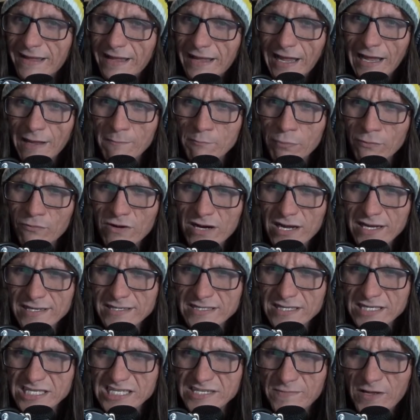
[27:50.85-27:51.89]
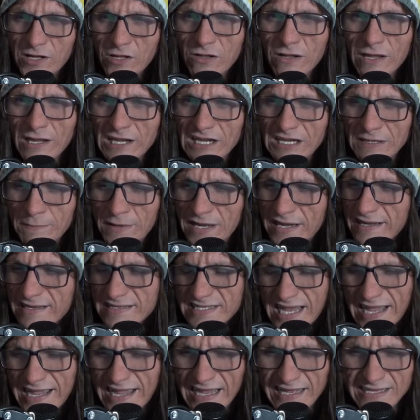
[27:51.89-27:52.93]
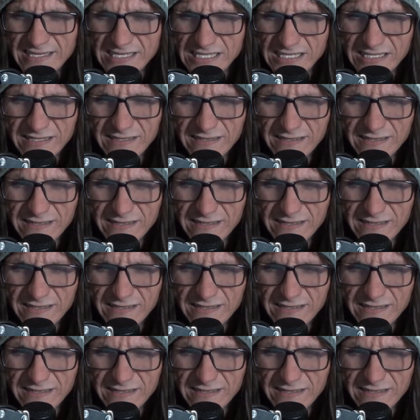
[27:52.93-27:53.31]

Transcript: And boy, does it smell good because I guess